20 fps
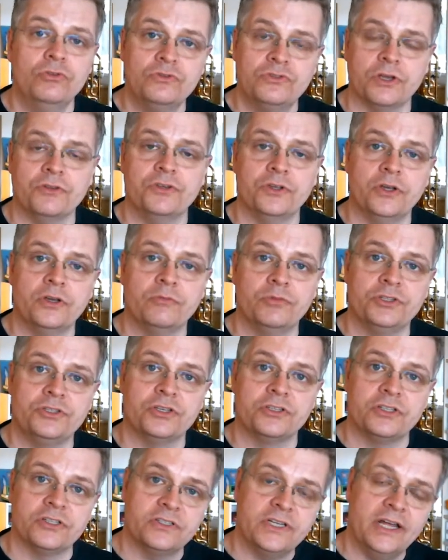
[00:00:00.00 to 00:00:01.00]
also do it with
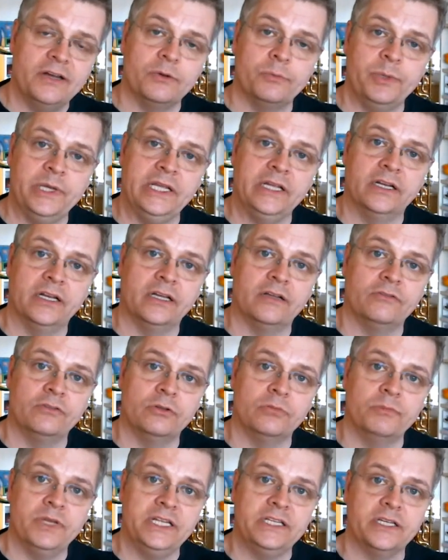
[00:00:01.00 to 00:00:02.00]
just a standard peak level
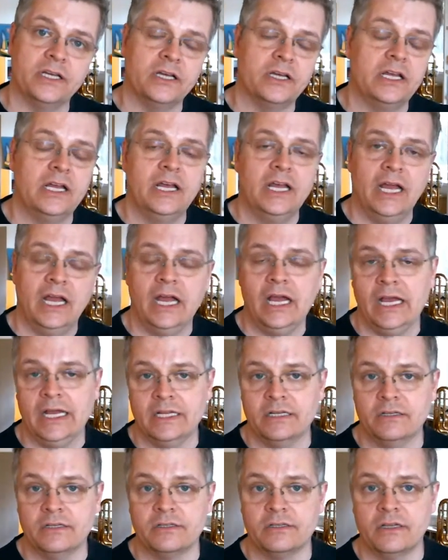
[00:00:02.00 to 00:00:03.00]
meter
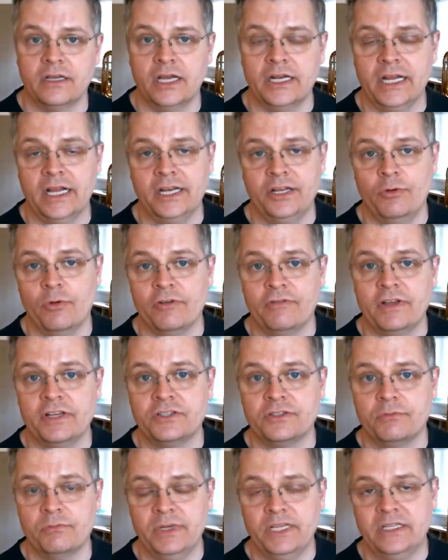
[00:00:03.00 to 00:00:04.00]
and an
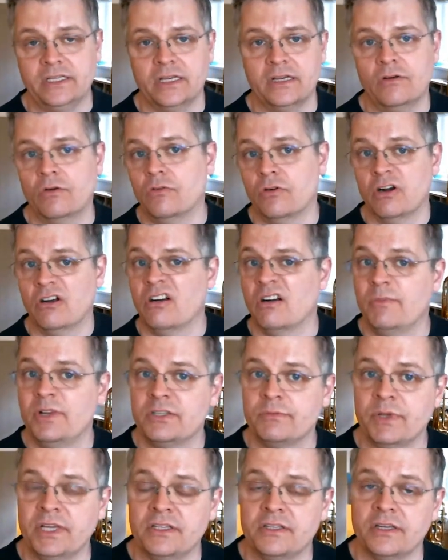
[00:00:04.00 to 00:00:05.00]
LUFS meter, or an
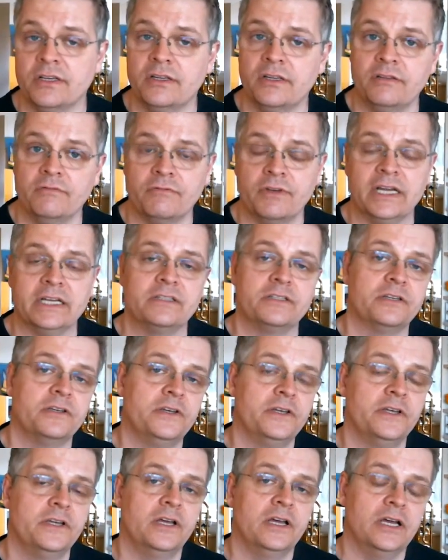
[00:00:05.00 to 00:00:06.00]
RMS meter, in fact,
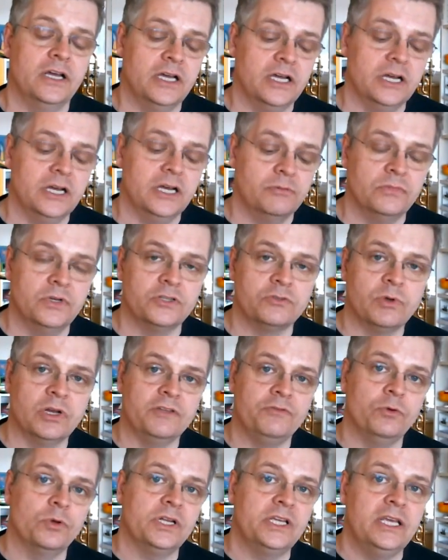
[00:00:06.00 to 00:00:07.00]
as
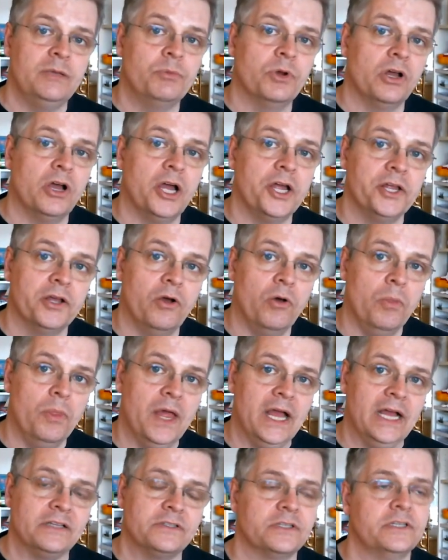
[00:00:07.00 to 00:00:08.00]
well, if you want to keep an eye on
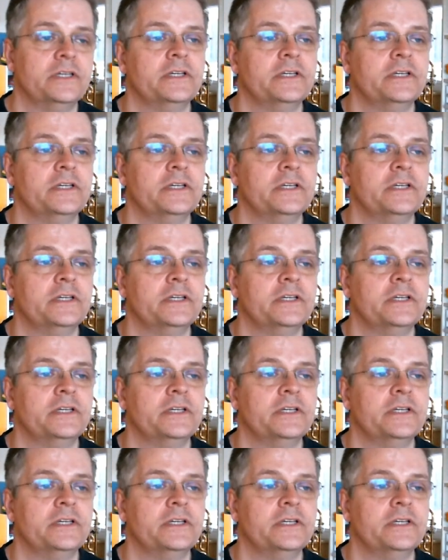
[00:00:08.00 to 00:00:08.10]
that.